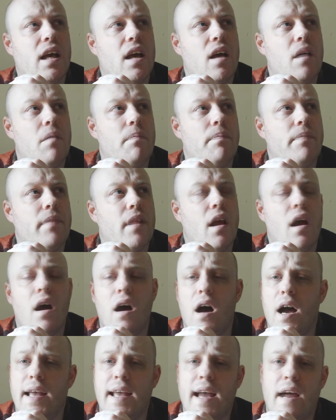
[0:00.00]

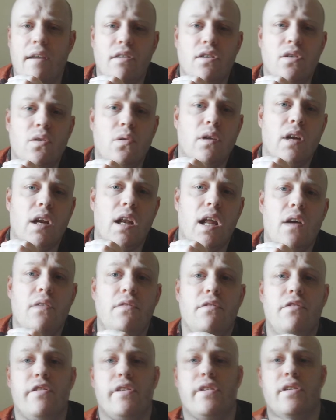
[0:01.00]
I guaranteed a
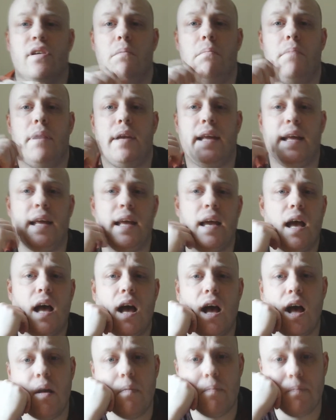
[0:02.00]
loan for somebody,
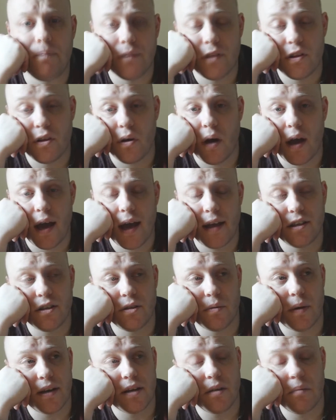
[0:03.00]
so I had
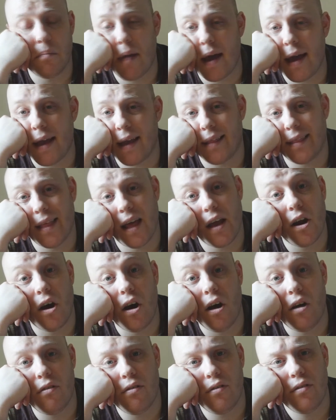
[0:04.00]
to end up paying that
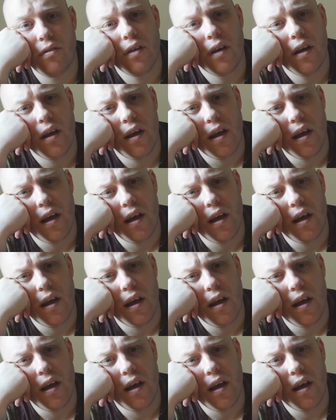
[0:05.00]
off.